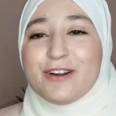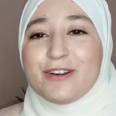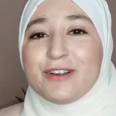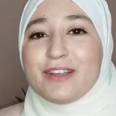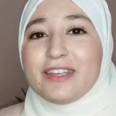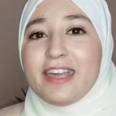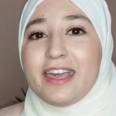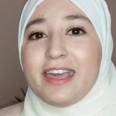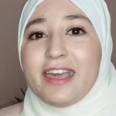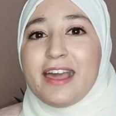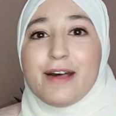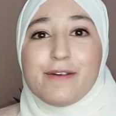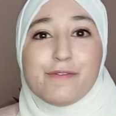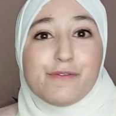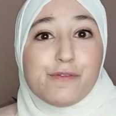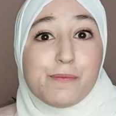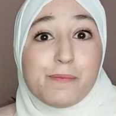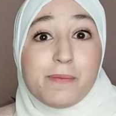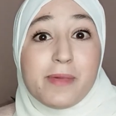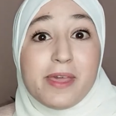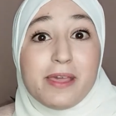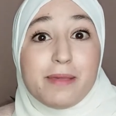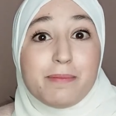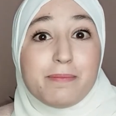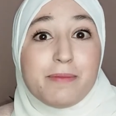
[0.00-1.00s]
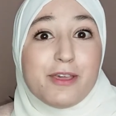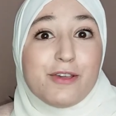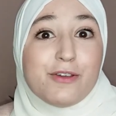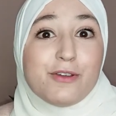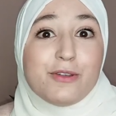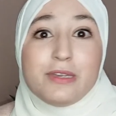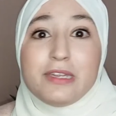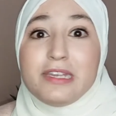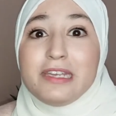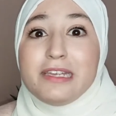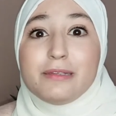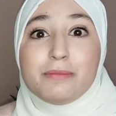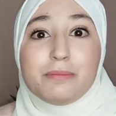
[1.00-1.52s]
okay, I have a baby who
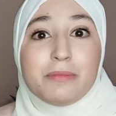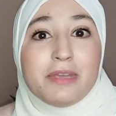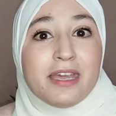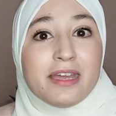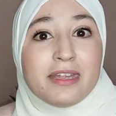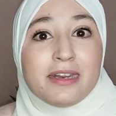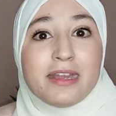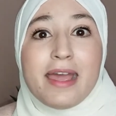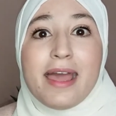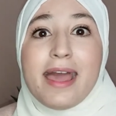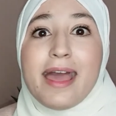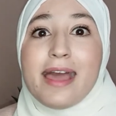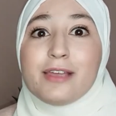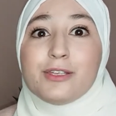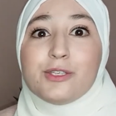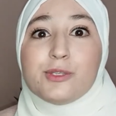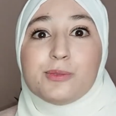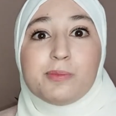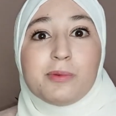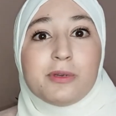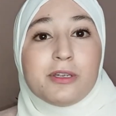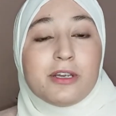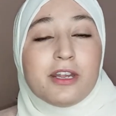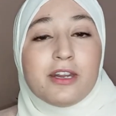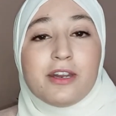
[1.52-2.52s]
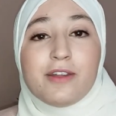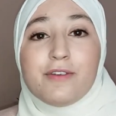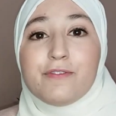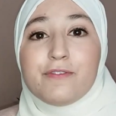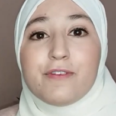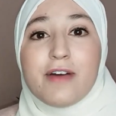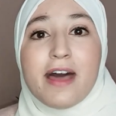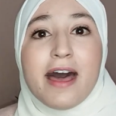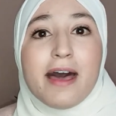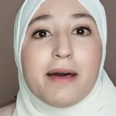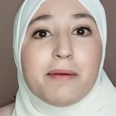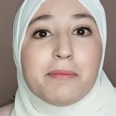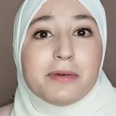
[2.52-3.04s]
need me, and a husband and a
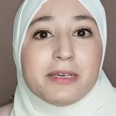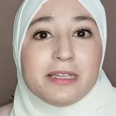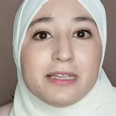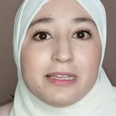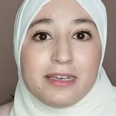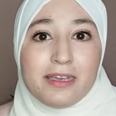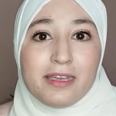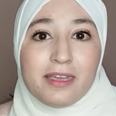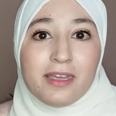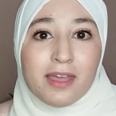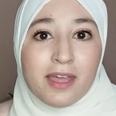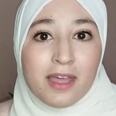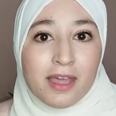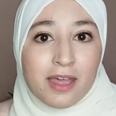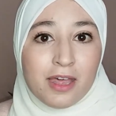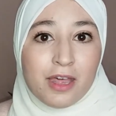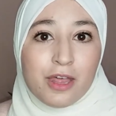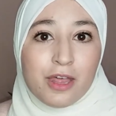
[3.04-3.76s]
family